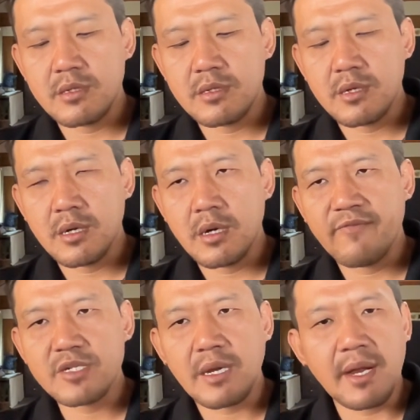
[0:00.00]
for
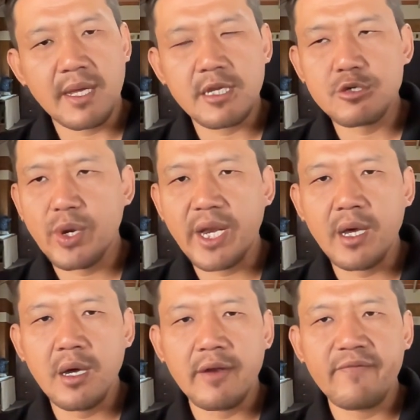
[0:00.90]
example, I think
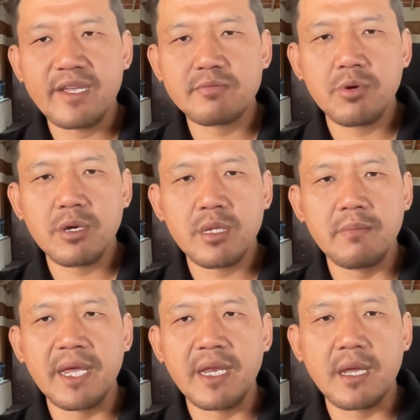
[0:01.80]
Twitter and Facebook in the
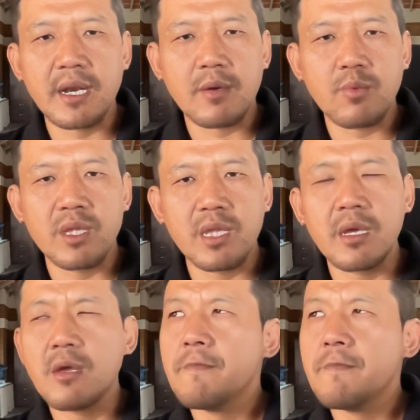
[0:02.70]
beginning, like when they,